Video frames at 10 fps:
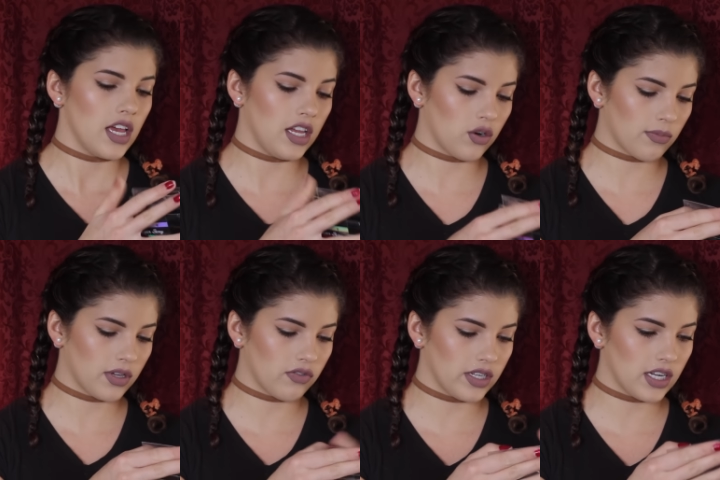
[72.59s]
It
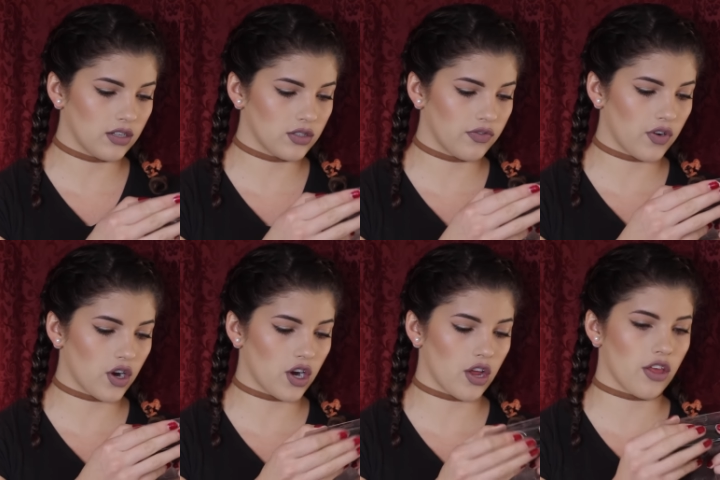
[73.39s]
normally retails
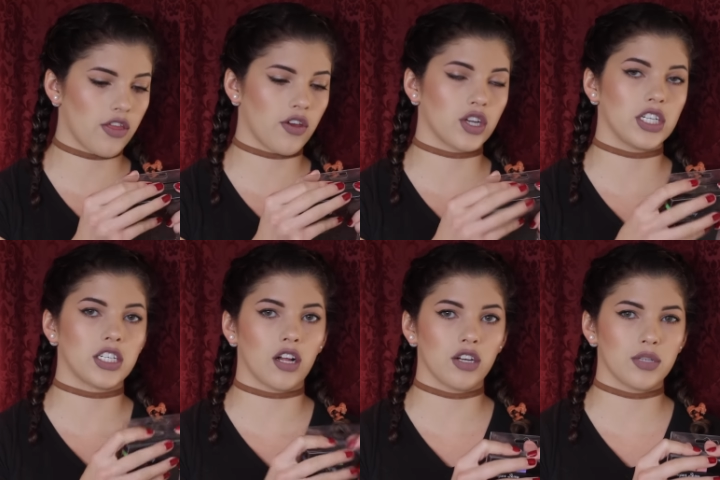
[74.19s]
for
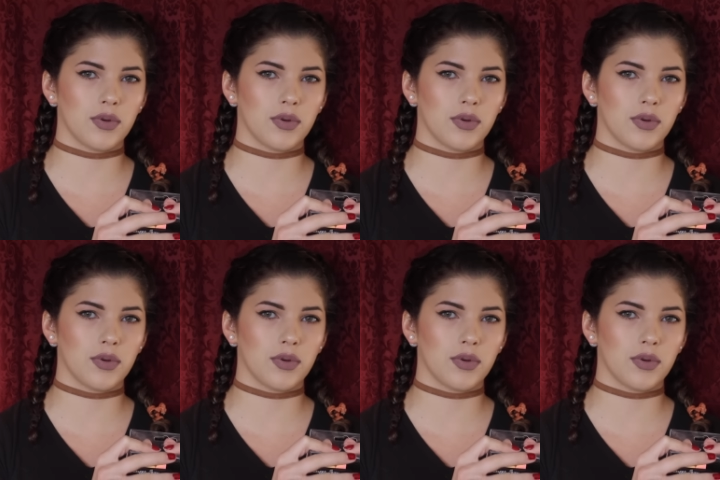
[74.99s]
$13,